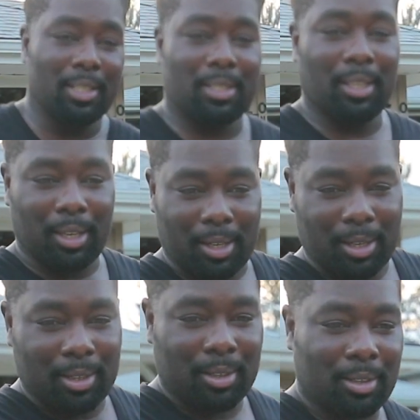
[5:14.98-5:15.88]
is sick.
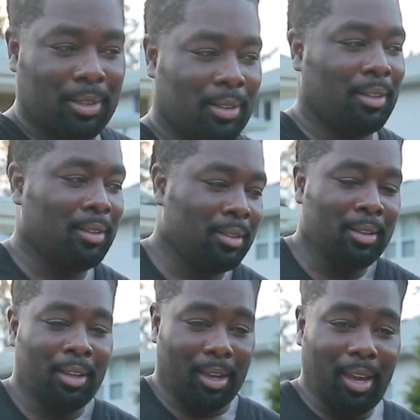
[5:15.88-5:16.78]
you like it?
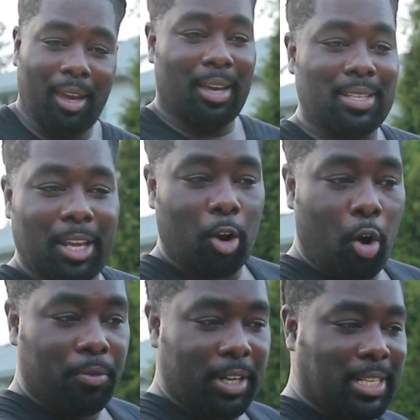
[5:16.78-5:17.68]
Yeah, it's not
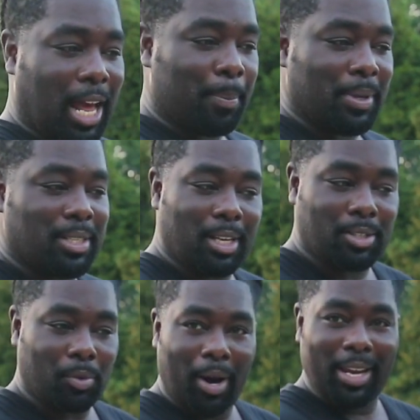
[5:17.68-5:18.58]
over the top, it's
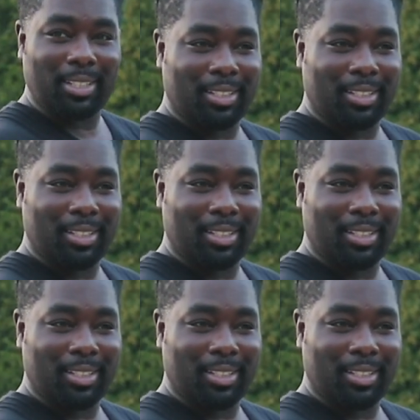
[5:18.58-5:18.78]
just right.